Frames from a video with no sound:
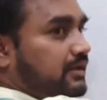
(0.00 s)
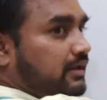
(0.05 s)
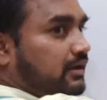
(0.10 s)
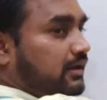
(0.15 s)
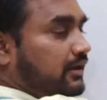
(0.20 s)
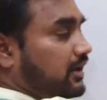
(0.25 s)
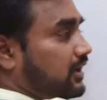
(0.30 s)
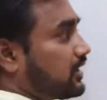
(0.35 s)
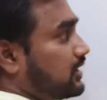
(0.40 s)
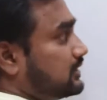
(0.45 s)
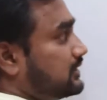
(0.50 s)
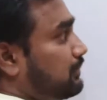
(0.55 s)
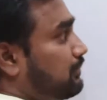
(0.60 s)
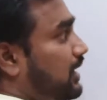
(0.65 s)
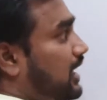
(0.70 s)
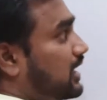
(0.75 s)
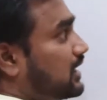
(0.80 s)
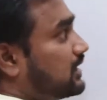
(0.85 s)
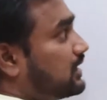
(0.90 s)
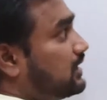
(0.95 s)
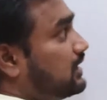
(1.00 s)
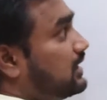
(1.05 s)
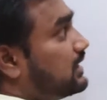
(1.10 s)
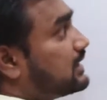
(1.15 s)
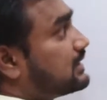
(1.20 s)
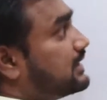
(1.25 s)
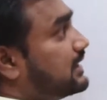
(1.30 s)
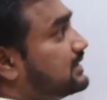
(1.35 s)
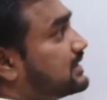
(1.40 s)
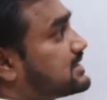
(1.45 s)
here, the marker,
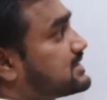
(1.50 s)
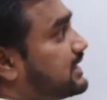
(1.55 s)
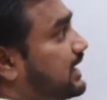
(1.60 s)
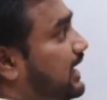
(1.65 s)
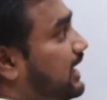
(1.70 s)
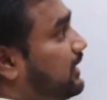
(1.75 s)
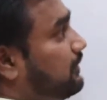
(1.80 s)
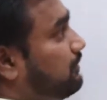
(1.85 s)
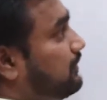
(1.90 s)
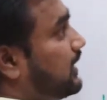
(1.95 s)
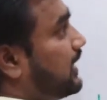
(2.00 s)
then the same